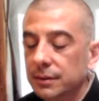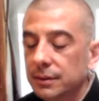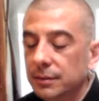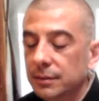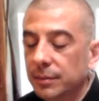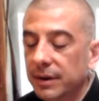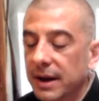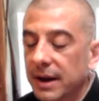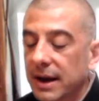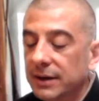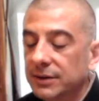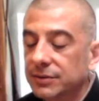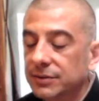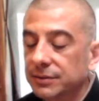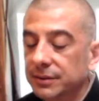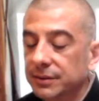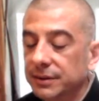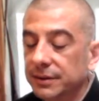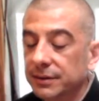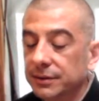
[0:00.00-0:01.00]
but
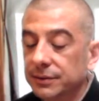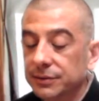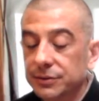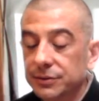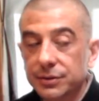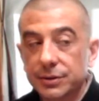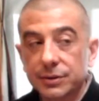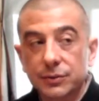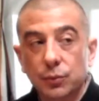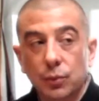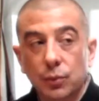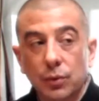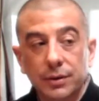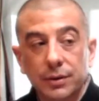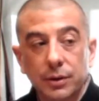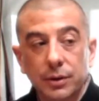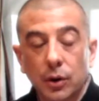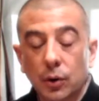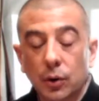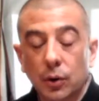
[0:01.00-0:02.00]
actually there is just one
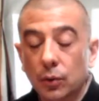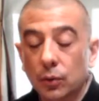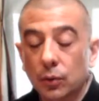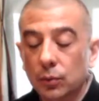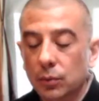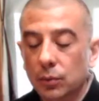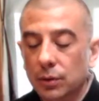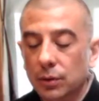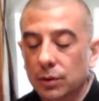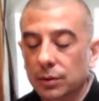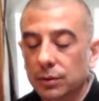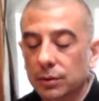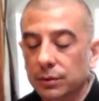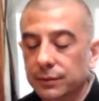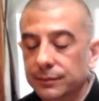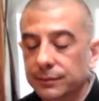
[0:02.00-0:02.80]
whole world.